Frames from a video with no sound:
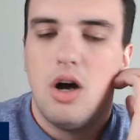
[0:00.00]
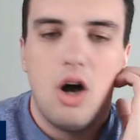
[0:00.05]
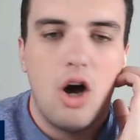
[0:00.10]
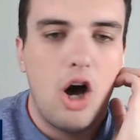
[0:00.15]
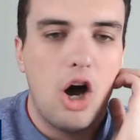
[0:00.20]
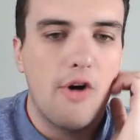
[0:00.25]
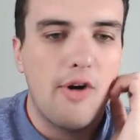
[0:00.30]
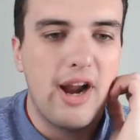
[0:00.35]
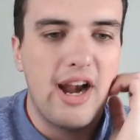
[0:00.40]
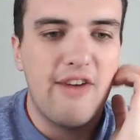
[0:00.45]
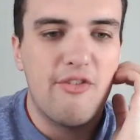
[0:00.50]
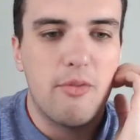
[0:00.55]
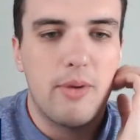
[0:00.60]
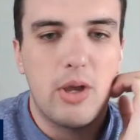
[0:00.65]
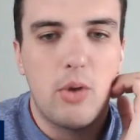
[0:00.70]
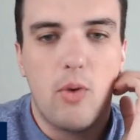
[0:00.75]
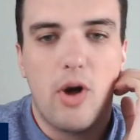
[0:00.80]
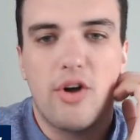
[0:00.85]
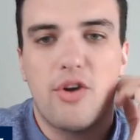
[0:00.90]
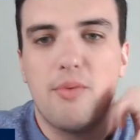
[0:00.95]
All right,
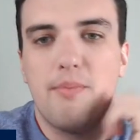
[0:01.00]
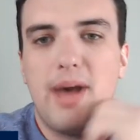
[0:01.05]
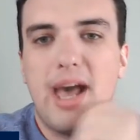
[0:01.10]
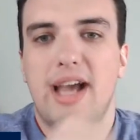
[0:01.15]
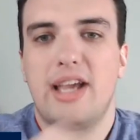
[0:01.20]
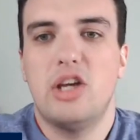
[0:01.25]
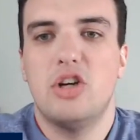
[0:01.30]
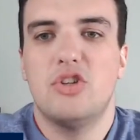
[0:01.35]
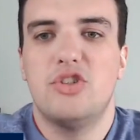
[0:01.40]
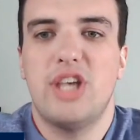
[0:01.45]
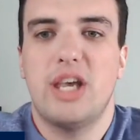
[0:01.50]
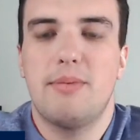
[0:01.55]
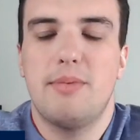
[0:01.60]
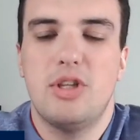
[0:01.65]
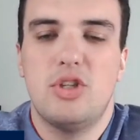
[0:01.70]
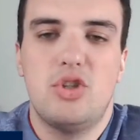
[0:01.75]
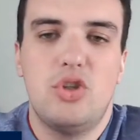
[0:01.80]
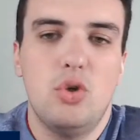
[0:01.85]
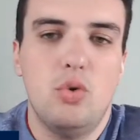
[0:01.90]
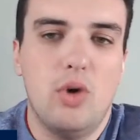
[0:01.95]
everybody, welcome back here.
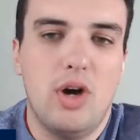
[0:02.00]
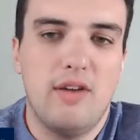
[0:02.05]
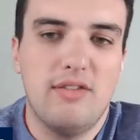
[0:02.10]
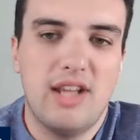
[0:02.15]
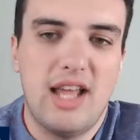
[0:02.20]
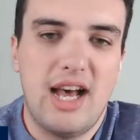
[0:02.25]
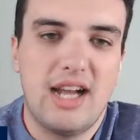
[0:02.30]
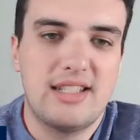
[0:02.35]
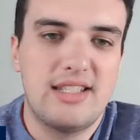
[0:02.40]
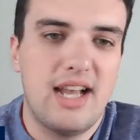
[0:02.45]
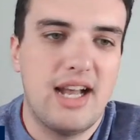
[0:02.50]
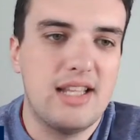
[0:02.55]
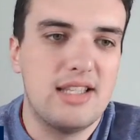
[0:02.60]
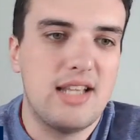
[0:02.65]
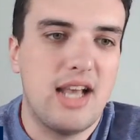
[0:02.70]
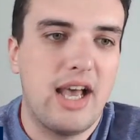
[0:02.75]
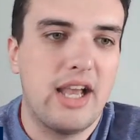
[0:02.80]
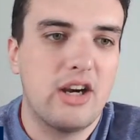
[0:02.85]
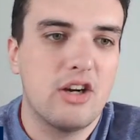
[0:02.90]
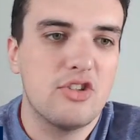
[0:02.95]
Segment two of Locked On
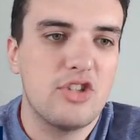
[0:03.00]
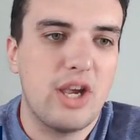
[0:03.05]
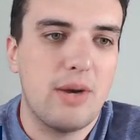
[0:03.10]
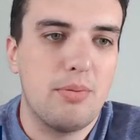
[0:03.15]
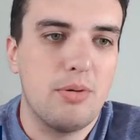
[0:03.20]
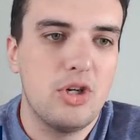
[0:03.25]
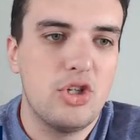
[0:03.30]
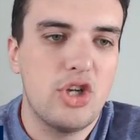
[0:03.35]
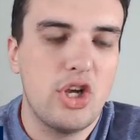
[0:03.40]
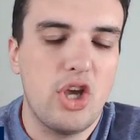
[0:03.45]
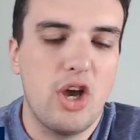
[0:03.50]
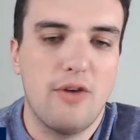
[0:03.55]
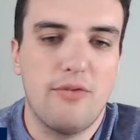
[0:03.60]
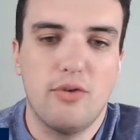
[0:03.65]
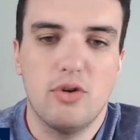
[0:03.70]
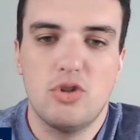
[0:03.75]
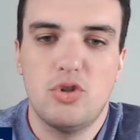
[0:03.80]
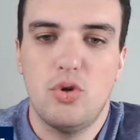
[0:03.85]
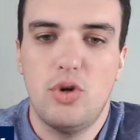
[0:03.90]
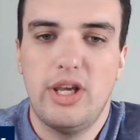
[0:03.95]
Tigers. I appreciate y'all
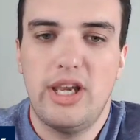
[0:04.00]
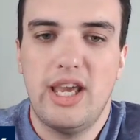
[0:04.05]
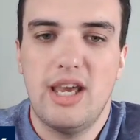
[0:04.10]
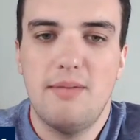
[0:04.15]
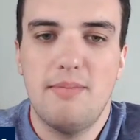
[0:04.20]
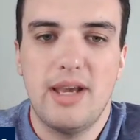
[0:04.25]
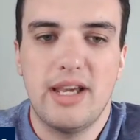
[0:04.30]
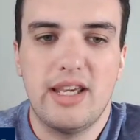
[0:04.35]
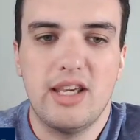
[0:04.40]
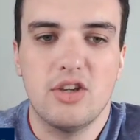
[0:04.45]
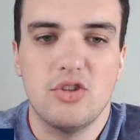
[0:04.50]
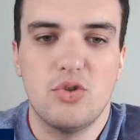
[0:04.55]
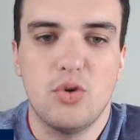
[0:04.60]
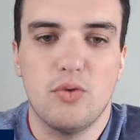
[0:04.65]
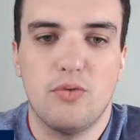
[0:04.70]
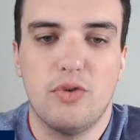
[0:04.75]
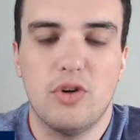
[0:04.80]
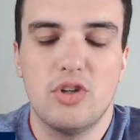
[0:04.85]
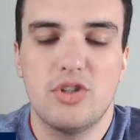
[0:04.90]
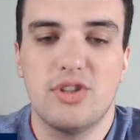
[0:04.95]
for tuning in, making us your
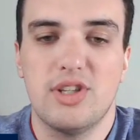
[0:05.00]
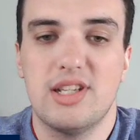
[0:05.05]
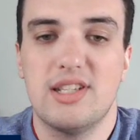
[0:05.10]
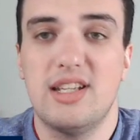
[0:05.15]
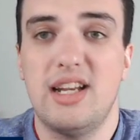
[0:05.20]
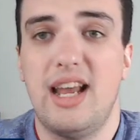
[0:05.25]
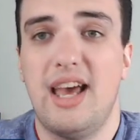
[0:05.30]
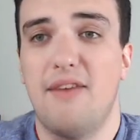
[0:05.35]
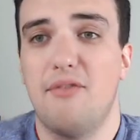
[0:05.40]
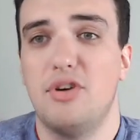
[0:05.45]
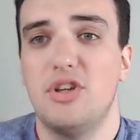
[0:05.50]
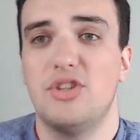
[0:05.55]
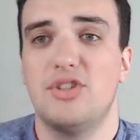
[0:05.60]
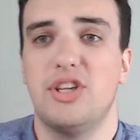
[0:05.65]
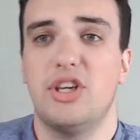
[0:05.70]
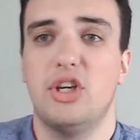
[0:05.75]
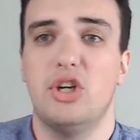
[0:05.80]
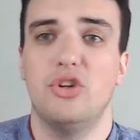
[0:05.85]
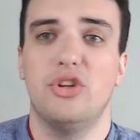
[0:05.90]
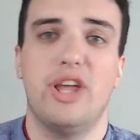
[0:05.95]
first listen every
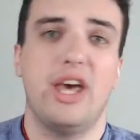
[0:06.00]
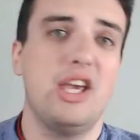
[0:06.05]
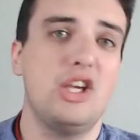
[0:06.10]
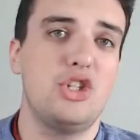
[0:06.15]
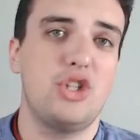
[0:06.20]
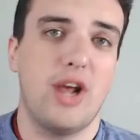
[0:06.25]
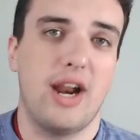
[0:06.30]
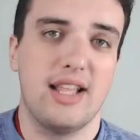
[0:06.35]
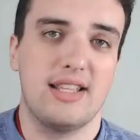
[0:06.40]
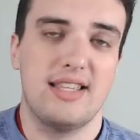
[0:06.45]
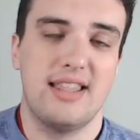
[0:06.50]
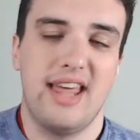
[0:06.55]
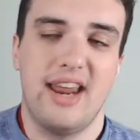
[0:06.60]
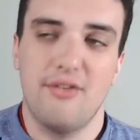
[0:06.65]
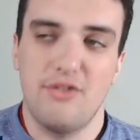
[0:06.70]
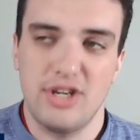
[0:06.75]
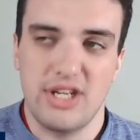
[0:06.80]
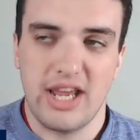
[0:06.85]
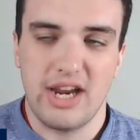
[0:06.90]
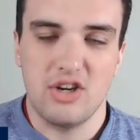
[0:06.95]
single day. Shout out to the
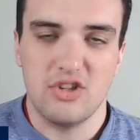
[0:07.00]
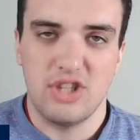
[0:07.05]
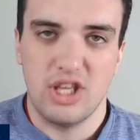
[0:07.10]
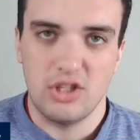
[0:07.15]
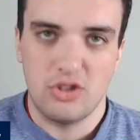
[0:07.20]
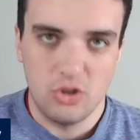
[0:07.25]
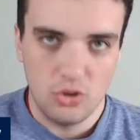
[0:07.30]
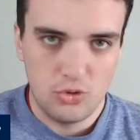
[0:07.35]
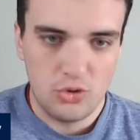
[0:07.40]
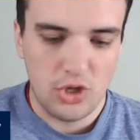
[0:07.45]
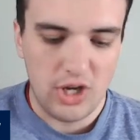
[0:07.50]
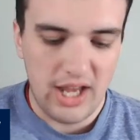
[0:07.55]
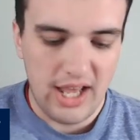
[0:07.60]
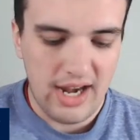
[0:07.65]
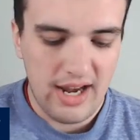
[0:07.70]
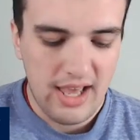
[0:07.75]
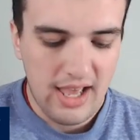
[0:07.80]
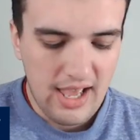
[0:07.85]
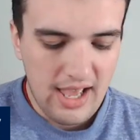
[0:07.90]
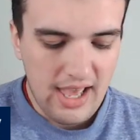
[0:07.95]
everydayers that do tune
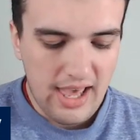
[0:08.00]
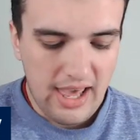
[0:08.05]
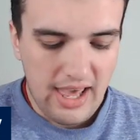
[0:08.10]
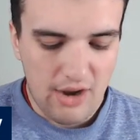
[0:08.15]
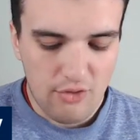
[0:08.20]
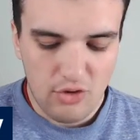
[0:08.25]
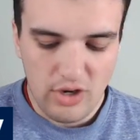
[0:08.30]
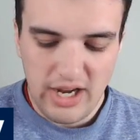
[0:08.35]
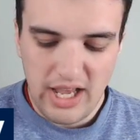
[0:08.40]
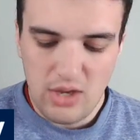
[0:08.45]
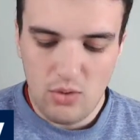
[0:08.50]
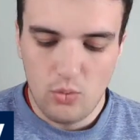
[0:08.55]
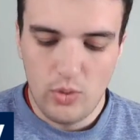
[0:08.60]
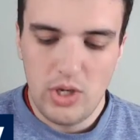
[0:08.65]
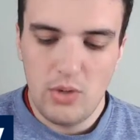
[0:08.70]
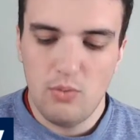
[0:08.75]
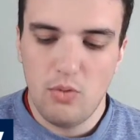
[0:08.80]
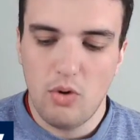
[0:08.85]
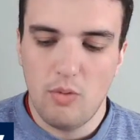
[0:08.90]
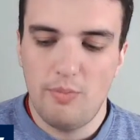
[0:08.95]
in every day.
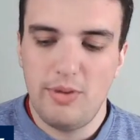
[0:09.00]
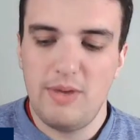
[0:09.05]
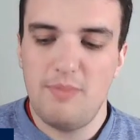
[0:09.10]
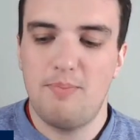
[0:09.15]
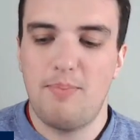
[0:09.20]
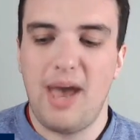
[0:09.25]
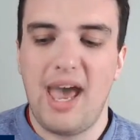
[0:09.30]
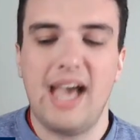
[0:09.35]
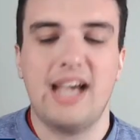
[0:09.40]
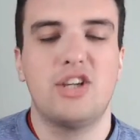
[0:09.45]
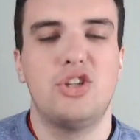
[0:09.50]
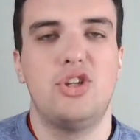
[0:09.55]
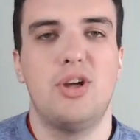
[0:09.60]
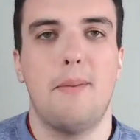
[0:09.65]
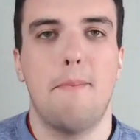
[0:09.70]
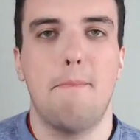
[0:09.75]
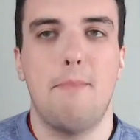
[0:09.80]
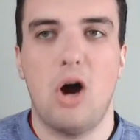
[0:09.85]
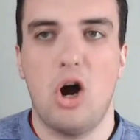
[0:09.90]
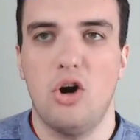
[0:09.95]
We will be back
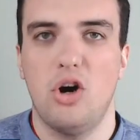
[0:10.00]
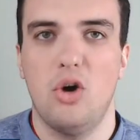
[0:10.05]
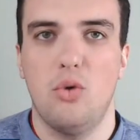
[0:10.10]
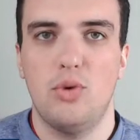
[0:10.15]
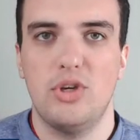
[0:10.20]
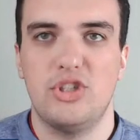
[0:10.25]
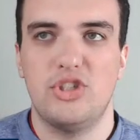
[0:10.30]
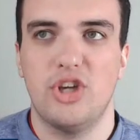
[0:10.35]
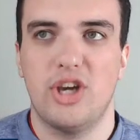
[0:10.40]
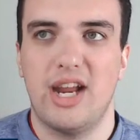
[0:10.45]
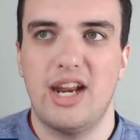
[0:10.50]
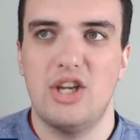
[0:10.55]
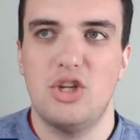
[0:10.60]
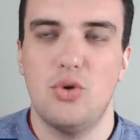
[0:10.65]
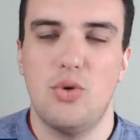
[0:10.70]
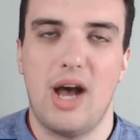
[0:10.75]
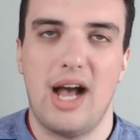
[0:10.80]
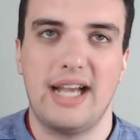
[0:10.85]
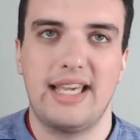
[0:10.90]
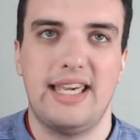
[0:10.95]
tomorrow. We still got to
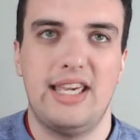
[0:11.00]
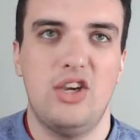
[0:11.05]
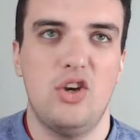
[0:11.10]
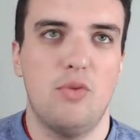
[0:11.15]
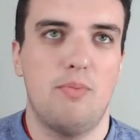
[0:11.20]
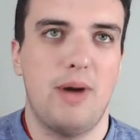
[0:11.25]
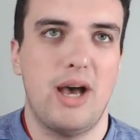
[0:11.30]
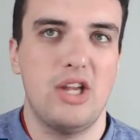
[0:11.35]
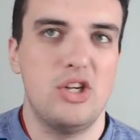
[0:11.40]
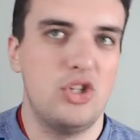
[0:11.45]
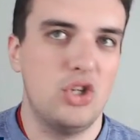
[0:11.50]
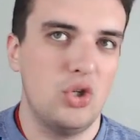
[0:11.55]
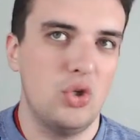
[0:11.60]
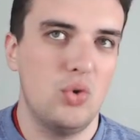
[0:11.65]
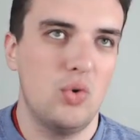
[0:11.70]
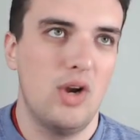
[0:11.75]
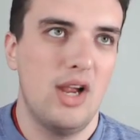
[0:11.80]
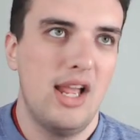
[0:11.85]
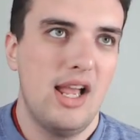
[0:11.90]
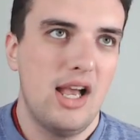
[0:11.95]
do Akil
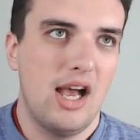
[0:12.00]
Badu.